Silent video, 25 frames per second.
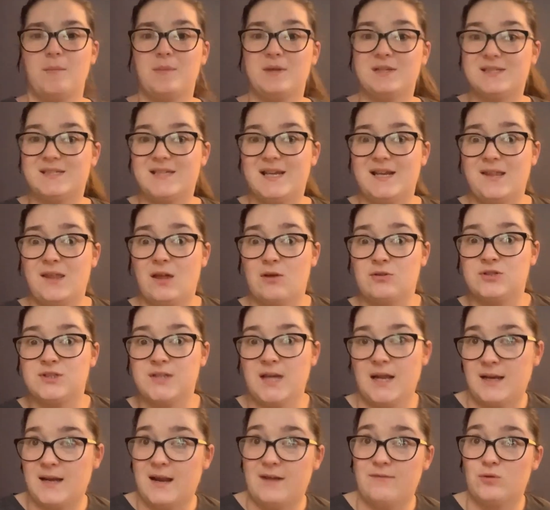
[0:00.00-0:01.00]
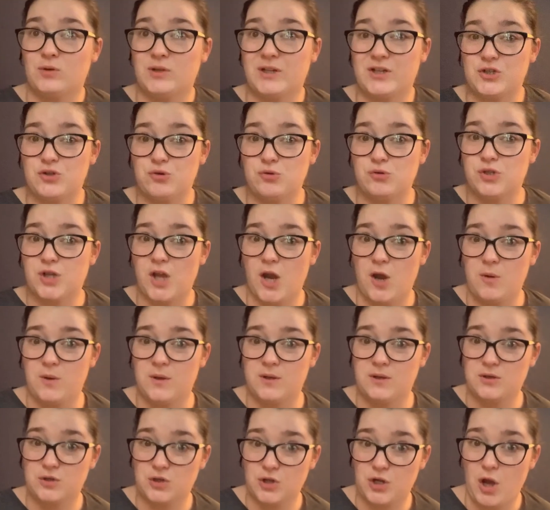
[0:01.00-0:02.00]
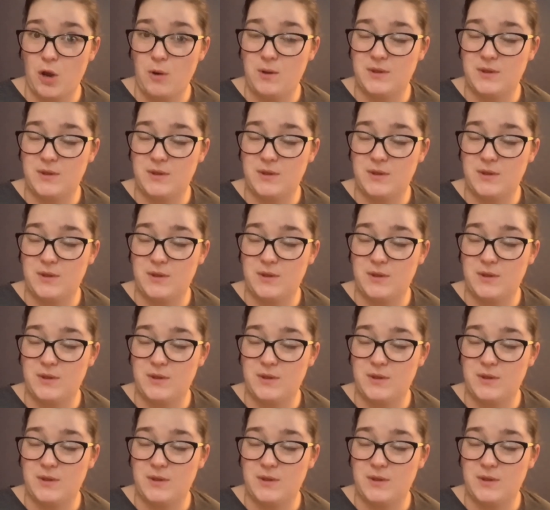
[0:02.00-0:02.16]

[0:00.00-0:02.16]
a bit silly that I was telling everyone that she was going there,